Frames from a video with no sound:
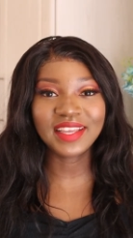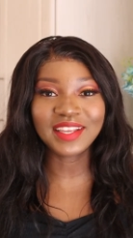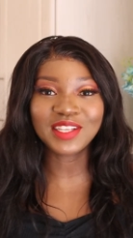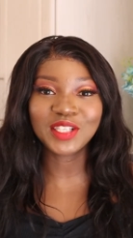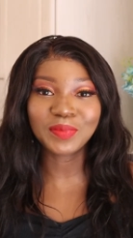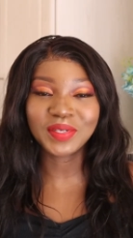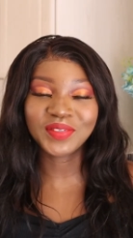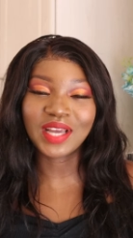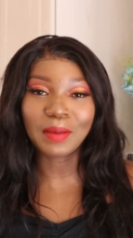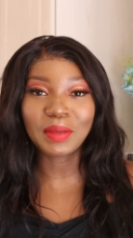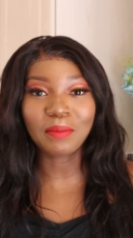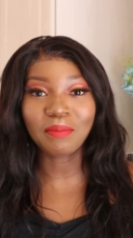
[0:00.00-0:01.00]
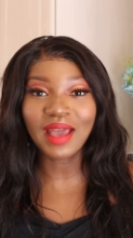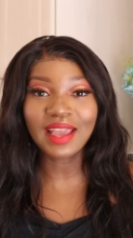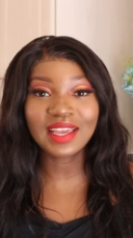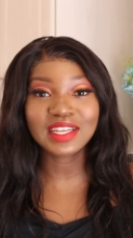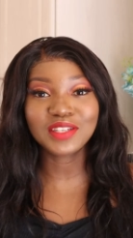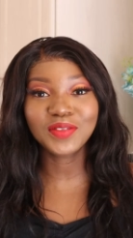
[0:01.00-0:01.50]
thank you so much for coming
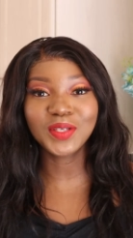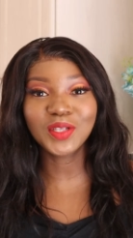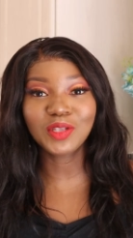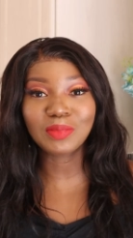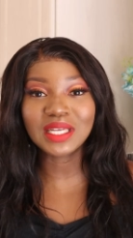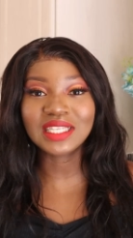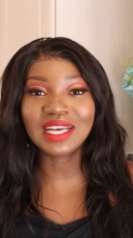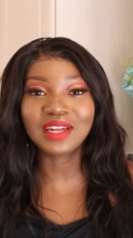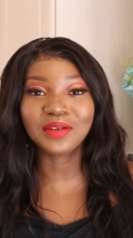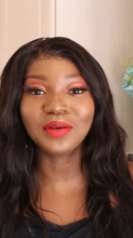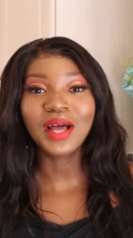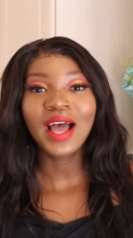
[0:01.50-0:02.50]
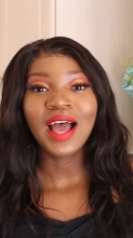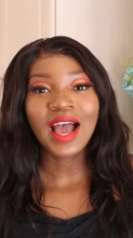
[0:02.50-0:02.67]
back and if you're new to my channel